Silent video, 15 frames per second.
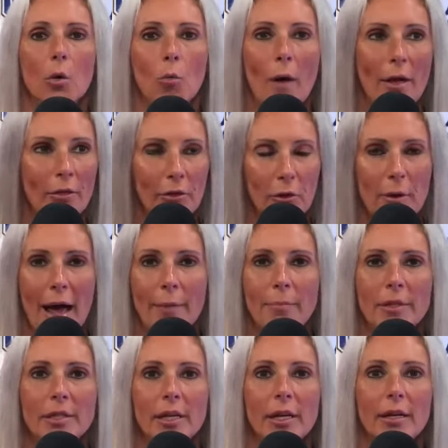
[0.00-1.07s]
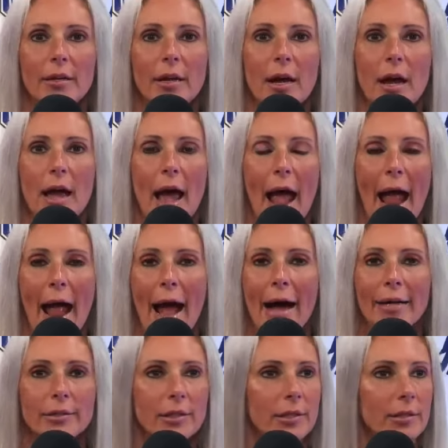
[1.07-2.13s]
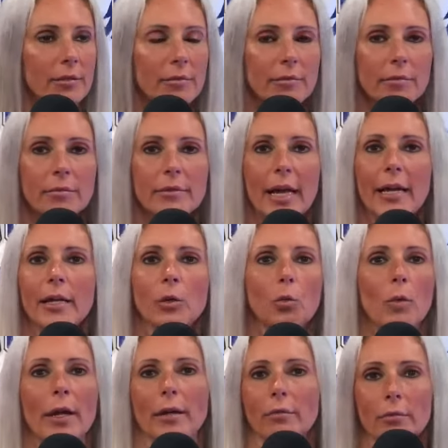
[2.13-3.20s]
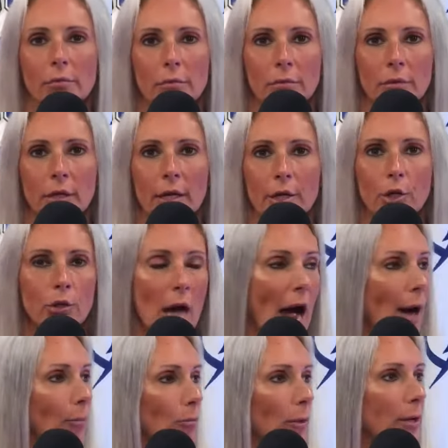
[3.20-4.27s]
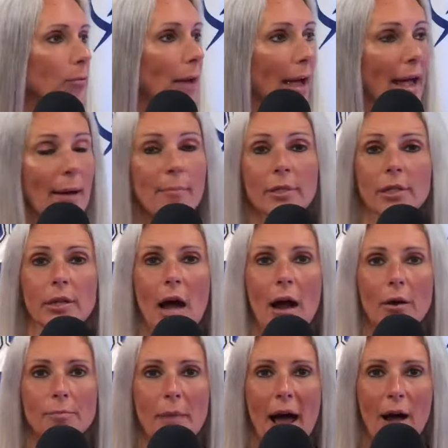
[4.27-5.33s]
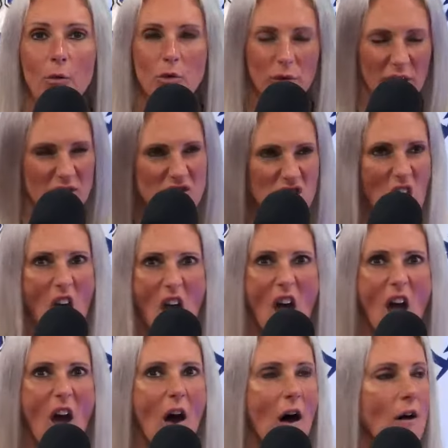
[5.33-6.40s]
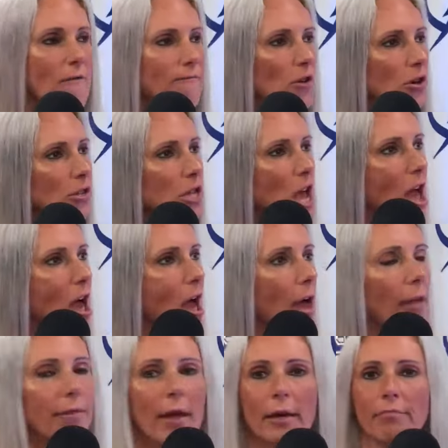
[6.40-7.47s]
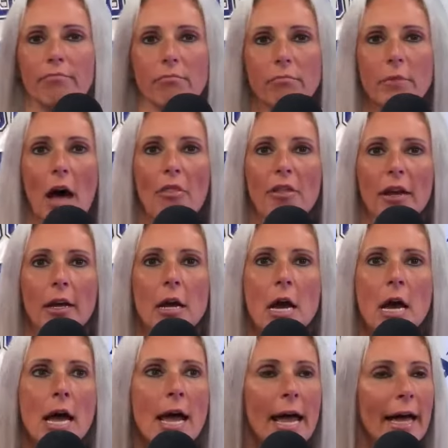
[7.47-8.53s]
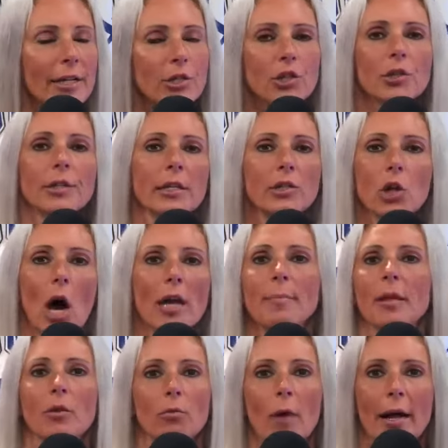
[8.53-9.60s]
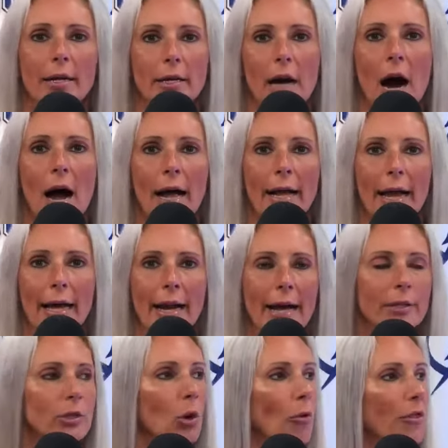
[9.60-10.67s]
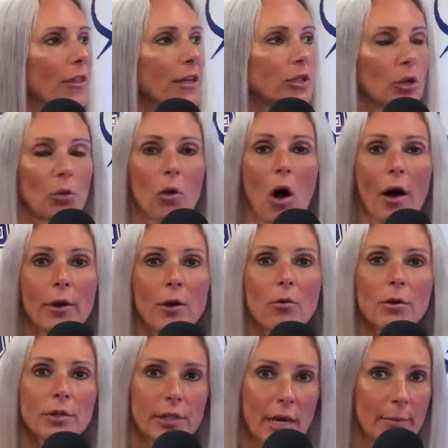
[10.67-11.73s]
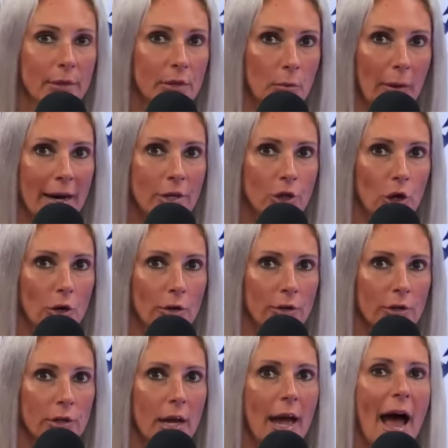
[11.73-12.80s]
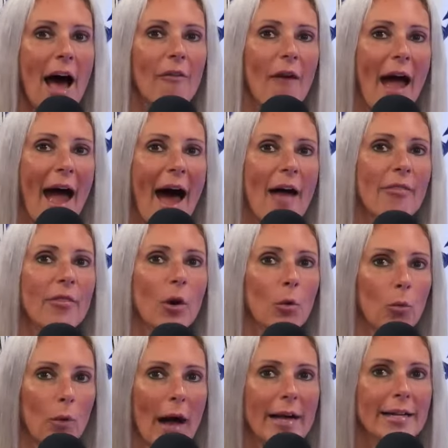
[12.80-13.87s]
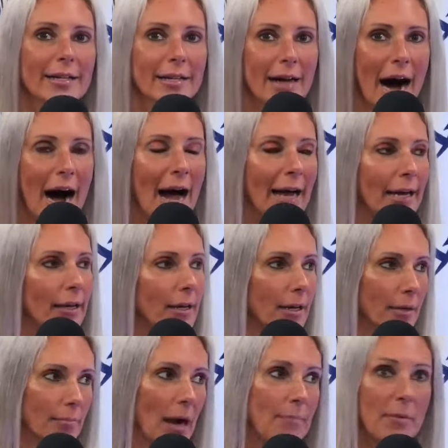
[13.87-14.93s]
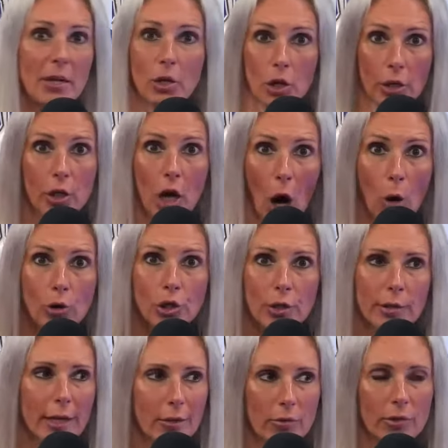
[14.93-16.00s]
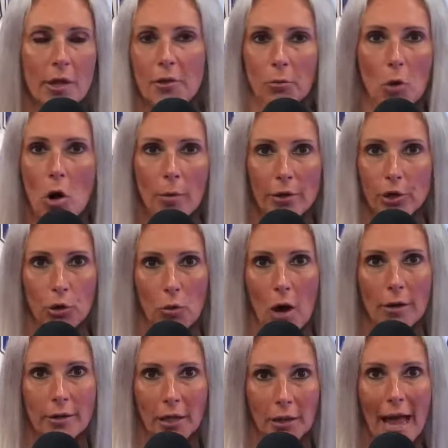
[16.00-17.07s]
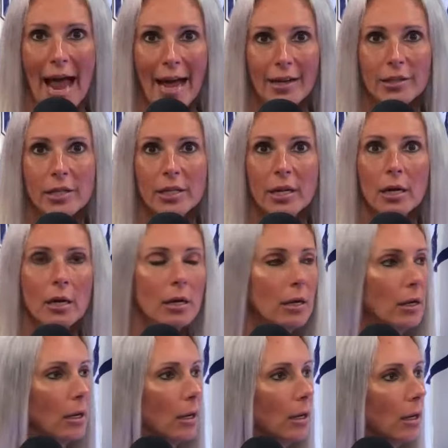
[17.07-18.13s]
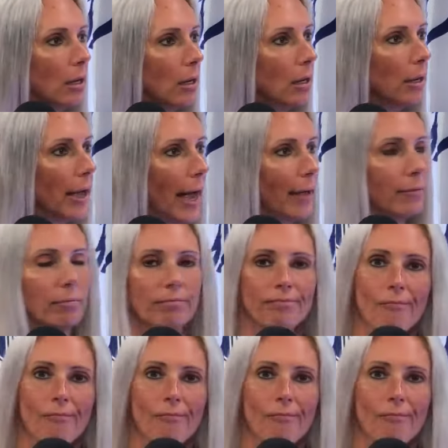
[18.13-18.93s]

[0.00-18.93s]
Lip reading: went through Edmonton and they didn't win. When Edmonton hired Pat Quinn, I was like, yeah, fuck yeah. And then nothing. It's got to be the right guy. And I don't think Toronto, same as the Rangers, have had the right guy. Might be good coaches. Like, there's nothing wrong with Gerard Gallant. And